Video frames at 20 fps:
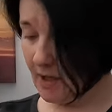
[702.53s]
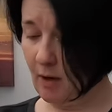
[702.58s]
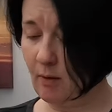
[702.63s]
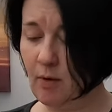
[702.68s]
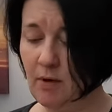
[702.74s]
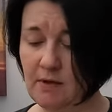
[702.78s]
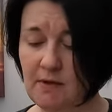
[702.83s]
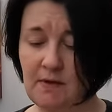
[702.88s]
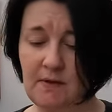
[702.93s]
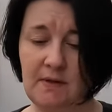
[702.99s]
I
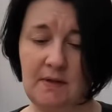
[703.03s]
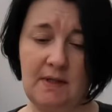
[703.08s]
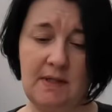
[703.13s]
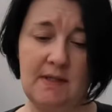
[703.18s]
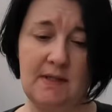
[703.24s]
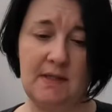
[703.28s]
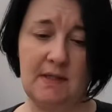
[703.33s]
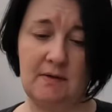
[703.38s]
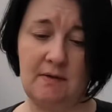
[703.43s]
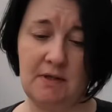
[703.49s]
was
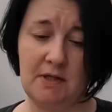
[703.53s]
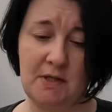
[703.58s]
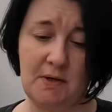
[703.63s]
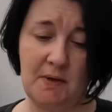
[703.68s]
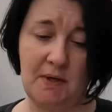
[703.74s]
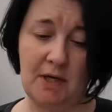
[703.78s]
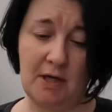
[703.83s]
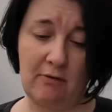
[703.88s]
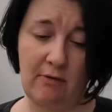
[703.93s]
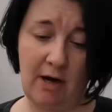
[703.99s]
considering
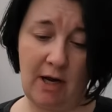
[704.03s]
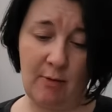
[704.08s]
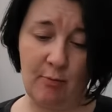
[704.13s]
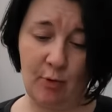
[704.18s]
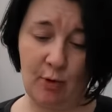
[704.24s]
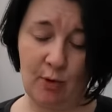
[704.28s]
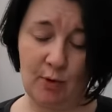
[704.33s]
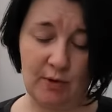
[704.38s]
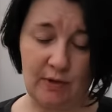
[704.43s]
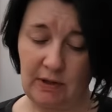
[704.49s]
doing a grey
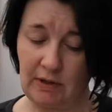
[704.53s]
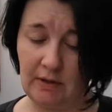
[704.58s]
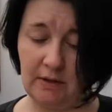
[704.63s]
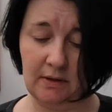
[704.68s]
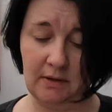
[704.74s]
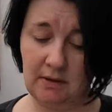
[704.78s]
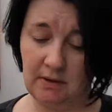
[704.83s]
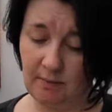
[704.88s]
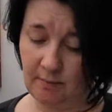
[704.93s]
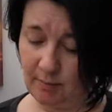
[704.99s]
border,
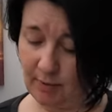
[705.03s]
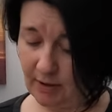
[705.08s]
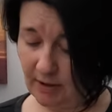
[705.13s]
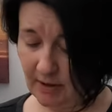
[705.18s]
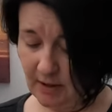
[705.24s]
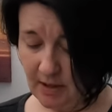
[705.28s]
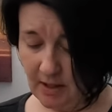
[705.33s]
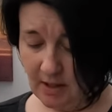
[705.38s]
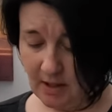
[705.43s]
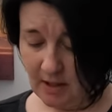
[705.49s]

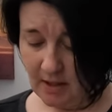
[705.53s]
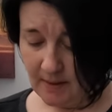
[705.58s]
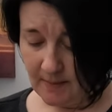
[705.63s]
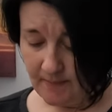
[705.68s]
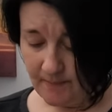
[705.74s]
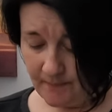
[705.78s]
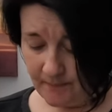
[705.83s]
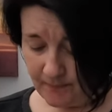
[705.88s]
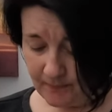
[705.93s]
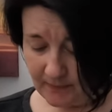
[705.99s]
but
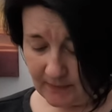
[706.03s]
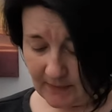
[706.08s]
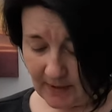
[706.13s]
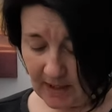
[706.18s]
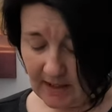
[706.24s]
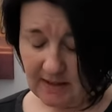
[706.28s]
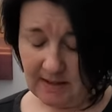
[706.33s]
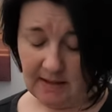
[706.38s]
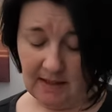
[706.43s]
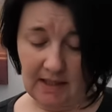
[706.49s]

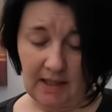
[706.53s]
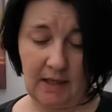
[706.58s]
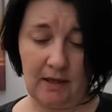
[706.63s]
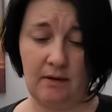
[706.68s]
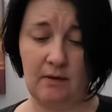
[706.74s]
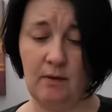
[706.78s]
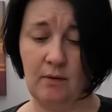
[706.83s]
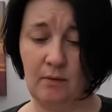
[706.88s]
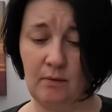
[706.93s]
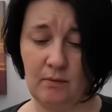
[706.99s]
I didn't think it
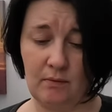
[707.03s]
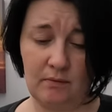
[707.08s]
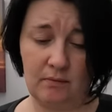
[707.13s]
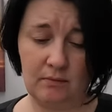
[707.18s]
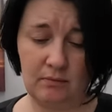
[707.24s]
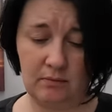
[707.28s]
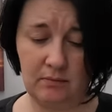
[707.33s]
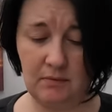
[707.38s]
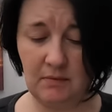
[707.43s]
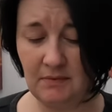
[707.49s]
would look.
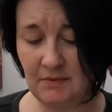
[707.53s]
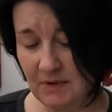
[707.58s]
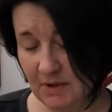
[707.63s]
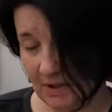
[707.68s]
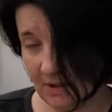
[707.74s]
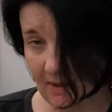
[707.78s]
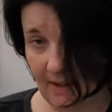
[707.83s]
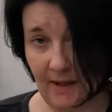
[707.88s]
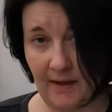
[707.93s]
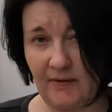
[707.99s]

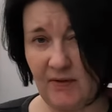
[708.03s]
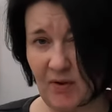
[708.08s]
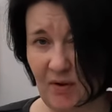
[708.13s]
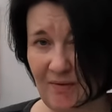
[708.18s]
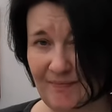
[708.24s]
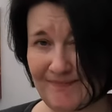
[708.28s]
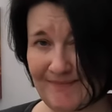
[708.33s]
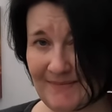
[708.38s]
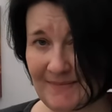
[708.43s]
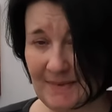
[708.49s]
I
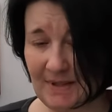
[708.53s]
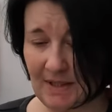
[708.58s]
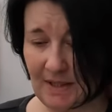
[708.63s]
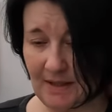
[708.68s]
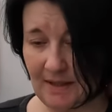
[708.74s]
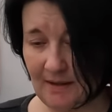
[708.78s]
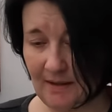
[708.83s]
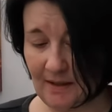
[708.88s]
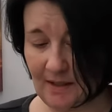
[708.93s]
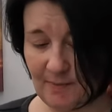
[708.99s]
thought
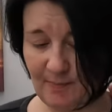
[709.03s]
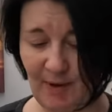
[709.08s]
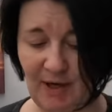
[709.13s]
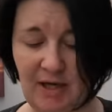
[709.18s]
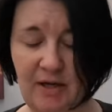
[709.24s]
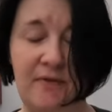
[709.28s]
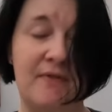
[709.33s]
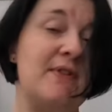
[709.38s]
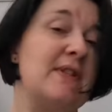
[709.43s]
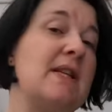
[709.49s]
I think it's big
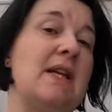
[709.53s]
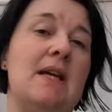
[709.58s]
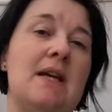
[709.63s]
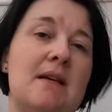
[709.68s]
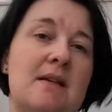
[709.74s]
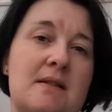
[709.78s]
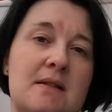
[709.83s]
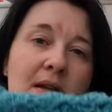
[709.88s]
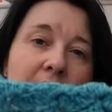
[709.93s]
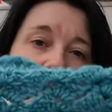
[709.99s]
enough as it
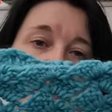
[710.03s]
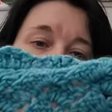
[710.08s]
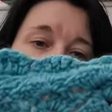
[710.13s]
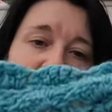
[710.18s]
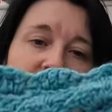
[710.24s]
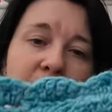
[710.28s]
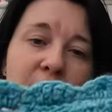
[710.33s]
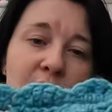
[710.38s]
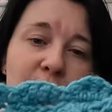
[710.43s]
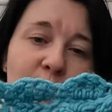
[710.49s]
is, I can
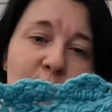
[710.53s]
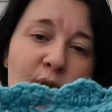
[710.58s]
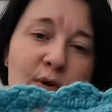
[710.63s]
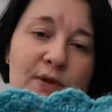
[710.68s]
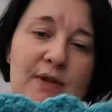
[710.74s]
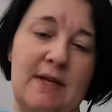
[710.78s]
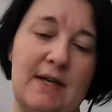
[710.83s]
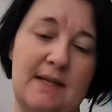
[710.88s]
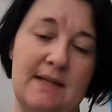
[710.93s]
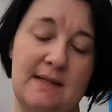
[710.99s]
do the
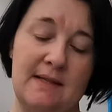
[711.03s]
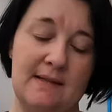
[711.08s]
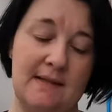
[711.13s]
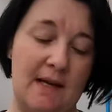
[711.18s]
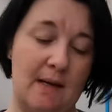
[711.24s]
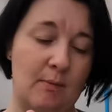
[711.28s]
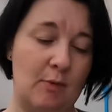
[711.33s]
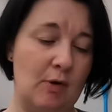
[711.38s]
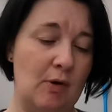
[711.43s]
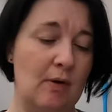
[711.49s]
border in the
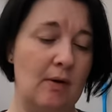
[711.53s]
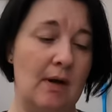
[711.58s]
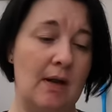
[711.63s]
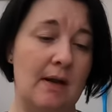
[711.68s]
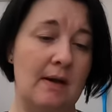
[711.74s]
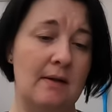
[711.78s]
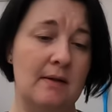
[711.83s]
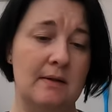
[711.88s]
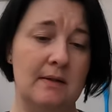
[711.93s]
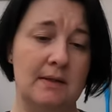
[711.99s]
same
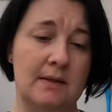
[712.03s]
colour.